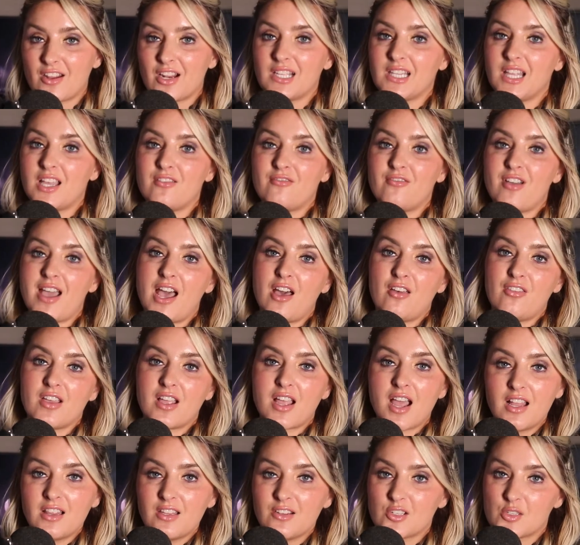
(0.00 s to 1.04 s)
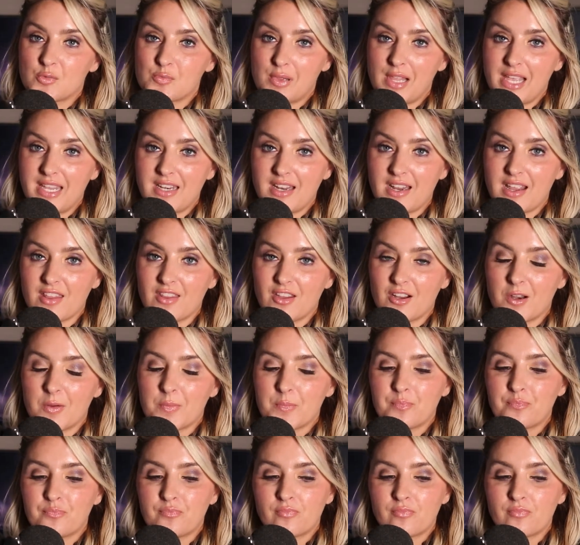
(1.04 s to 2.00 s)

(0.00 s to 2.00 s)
I love how the colors play together.